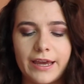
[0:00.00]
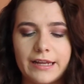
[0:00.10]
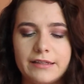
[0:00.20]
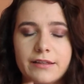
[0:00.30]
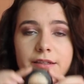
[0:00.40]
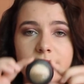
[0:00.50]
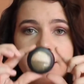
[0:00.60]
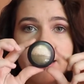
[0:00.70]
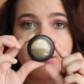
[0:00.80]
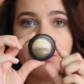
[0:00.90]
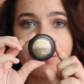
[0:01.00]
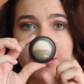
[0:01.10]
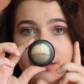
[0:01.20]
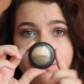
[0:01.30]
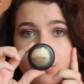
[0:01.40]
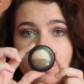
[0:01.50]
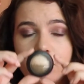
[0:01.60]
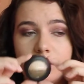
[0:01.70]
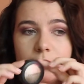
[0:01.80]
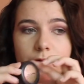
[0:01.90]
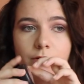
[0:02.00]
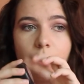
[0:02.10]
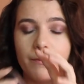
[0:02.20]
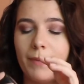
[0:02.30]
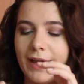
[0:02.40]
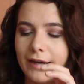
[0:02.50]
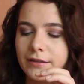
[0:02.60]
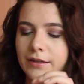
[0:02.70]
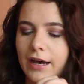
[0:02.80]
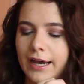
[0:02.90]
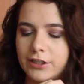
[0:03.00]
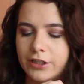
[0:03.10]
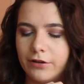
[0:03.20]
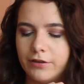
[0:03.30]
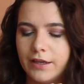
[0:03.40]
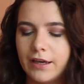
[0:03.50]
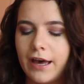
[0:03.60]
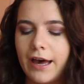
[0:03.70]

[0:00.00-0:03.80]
It's in such a small little compact eyeshadow thing,